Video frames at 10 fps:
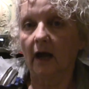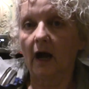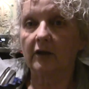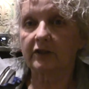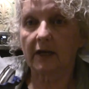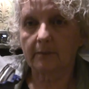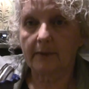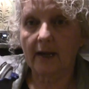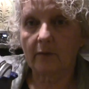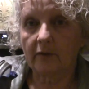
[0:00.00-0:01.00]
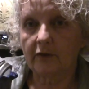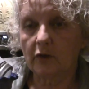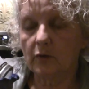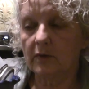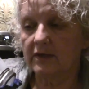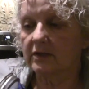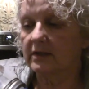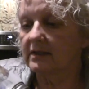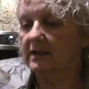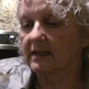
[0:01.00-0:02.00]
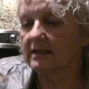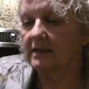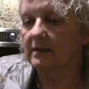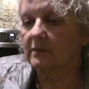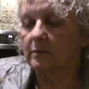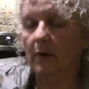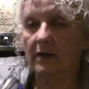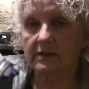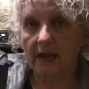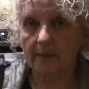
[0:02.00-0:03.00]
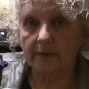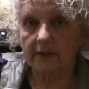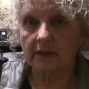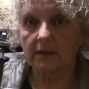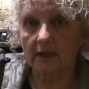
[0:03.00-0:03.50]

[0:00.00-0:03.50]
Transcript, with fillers: I'll check back with you as soon as I see some sprouts happening.